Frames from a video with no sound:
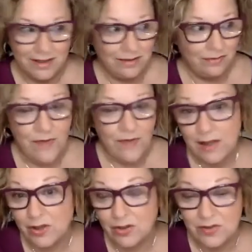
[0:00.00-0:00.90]

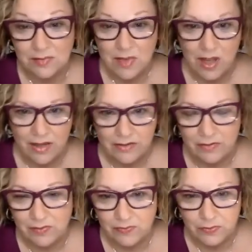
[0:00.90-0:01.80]
follow some kind of a
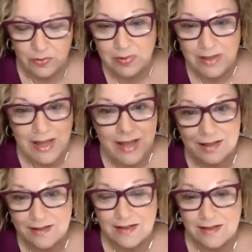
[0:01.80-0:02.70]
food plan,
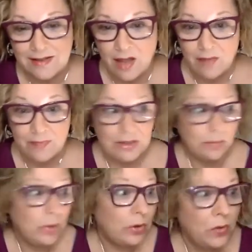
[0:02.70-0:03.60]
and some
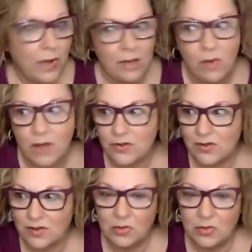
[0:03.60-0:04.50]
go to Weight Watchers,
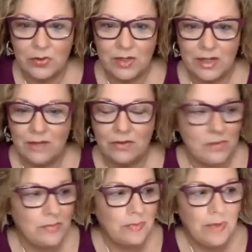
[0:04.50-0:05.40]
some go to here, some,